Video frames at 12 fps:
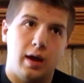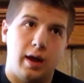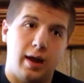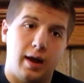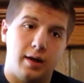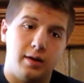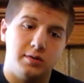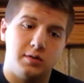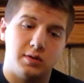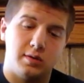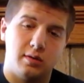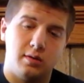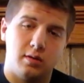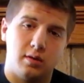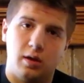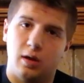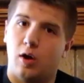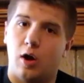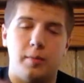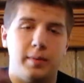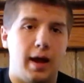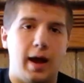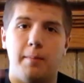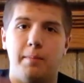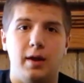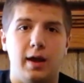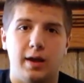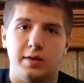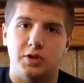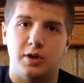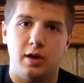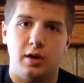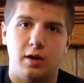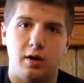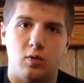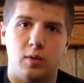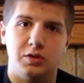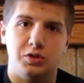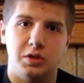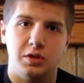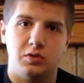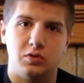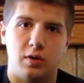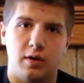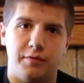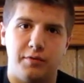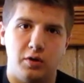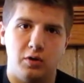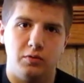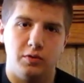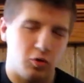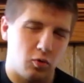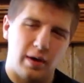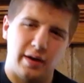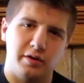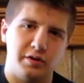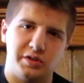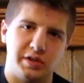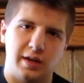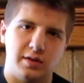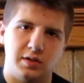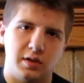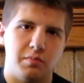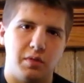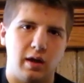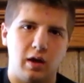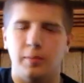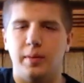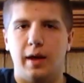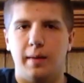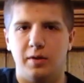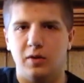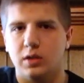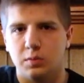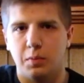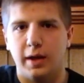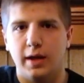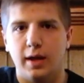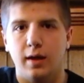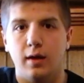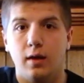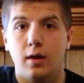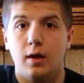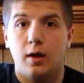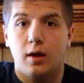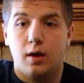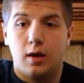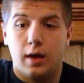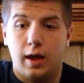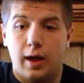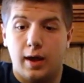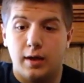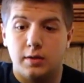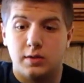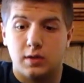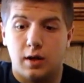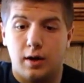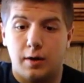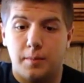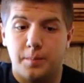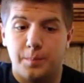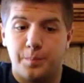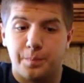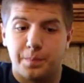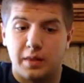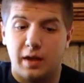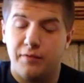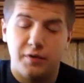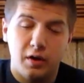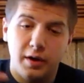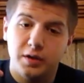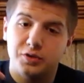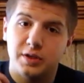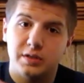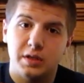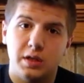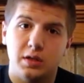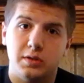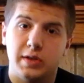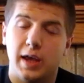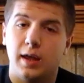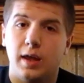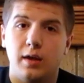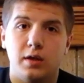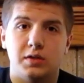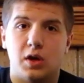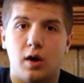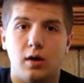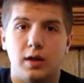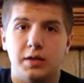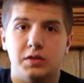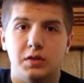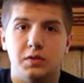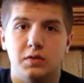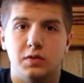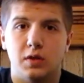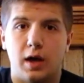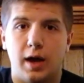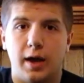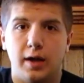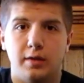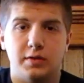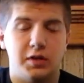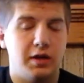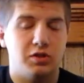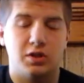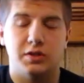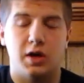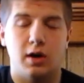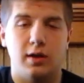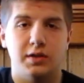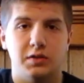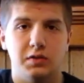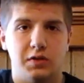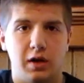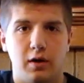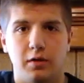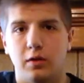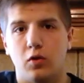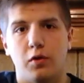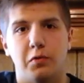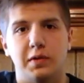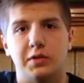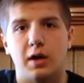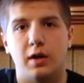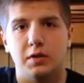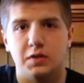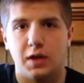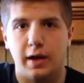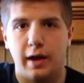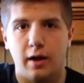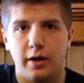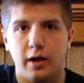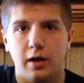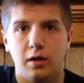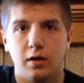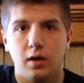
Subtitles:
and I'll be happy to answer any of your questions, or if you don't quite understand something, I'll be happy to explain it. And if you're interested in taking guitar lessons, I teach guitar lessons here in the Northwest Arkansas area.